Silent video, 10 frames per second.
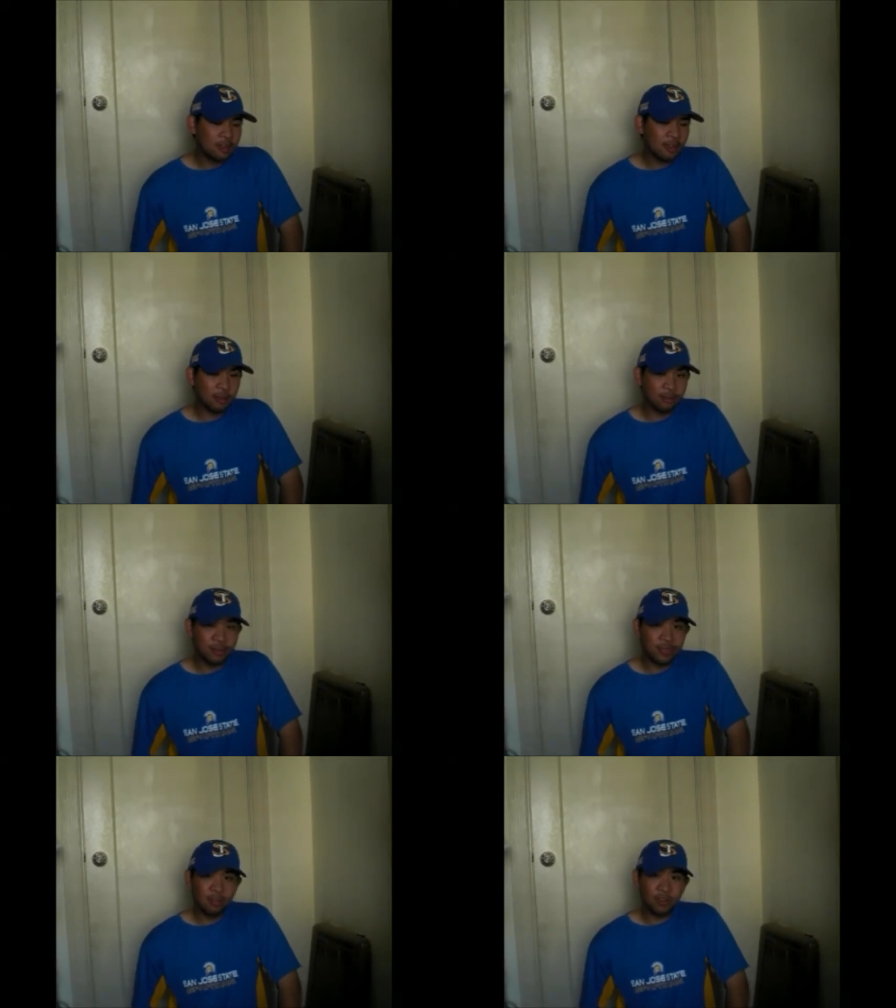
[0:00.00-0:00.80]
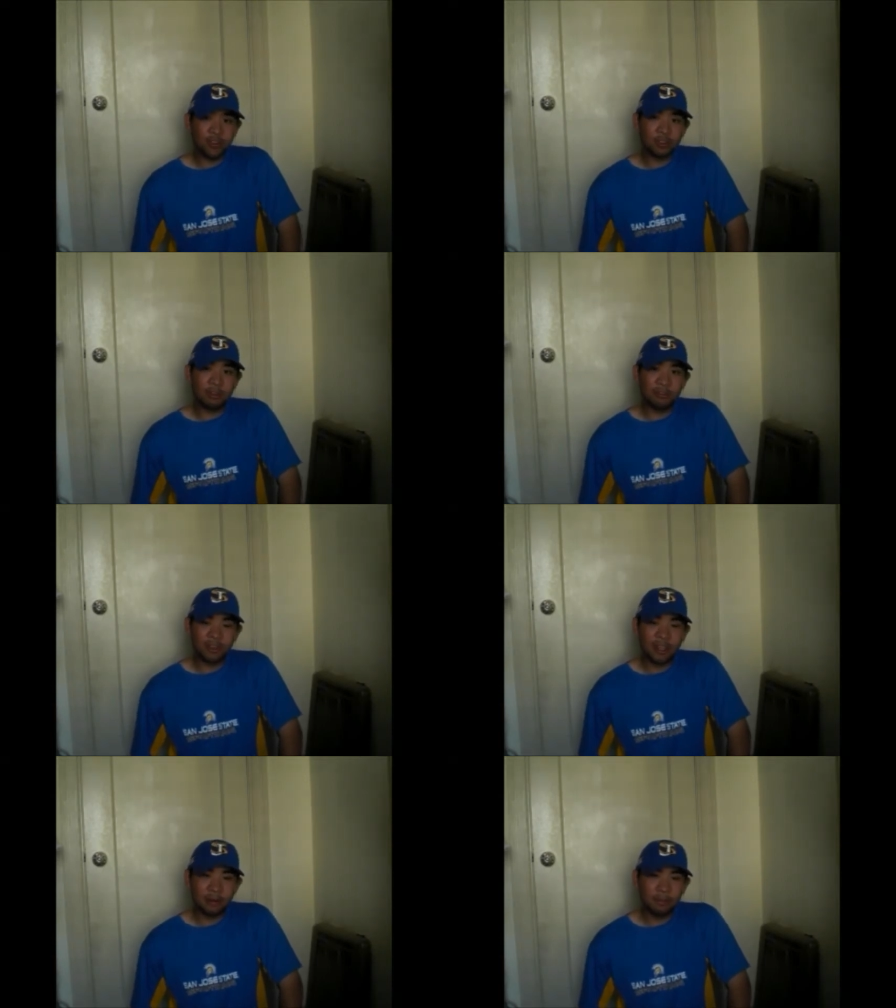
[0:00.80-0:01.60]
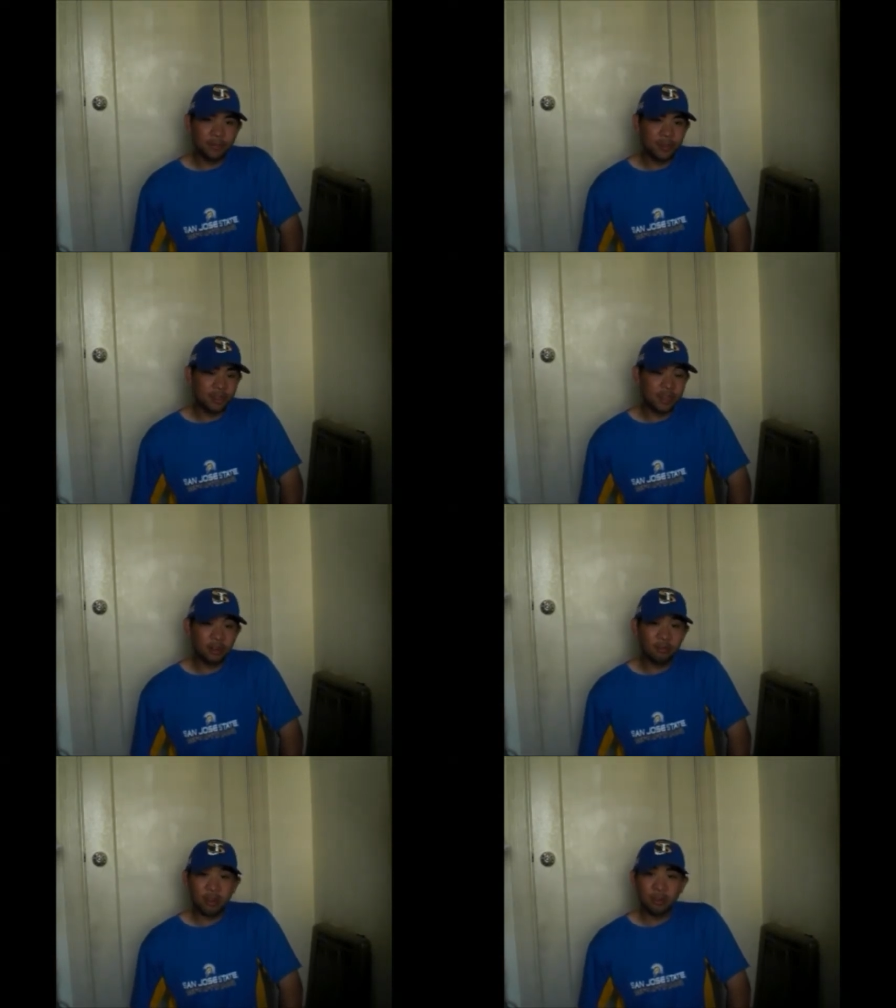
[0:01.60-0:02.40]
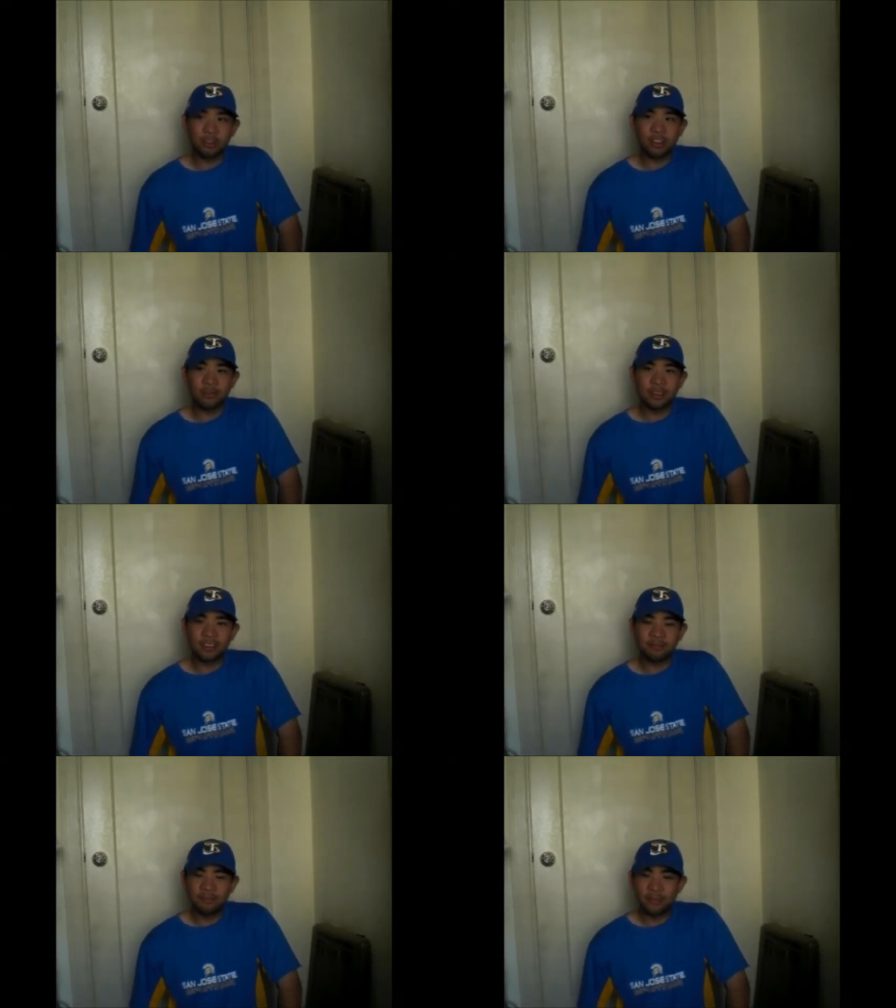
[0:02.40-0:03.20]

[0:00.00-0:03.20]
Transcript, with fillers: Uh, the receivers should be fine. You got Noel Grigsby.